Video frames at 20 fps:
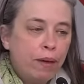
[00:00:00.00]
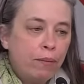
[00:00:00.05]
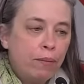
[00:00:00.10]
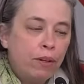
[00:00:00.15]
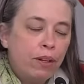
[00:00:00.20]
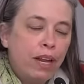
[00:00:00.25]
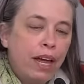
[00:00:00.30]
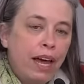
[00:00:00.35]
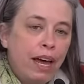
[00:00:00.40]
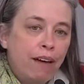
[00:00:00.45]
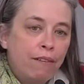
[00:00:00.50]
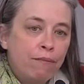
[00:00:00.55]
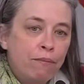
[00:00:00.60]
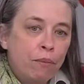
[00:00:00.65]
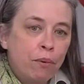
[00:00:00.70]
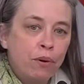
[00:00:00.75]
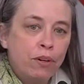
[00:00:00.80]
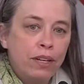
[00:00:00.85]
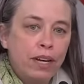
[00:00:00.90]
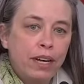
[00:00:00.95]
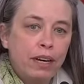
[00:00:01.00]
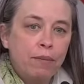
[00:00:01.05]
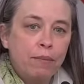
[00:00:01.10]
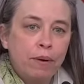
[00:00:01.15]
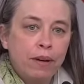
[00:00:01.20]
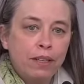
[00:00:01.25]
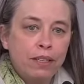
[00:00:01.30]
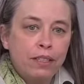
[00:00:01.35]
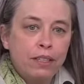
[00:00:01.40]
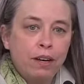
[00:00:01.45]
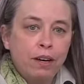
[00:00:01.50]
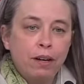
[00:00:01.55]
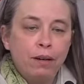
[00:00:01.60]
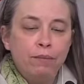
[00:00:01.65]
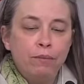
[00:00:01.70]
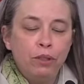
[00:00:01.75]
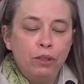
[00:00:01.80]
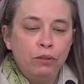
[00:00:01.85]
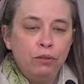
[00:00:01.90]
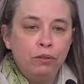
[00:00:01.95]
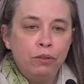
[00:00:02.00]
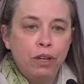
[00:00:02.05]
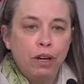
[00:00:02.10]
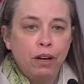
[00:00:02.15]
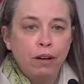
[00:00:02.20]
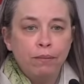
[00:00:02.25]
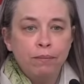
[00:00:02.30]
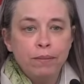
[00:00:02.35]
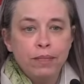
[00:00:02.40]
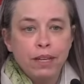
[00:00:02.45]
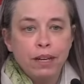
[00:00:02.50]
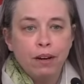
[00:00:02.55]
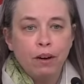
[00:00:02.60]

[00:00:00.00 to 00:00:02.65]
that we'll have more data by the time June comes.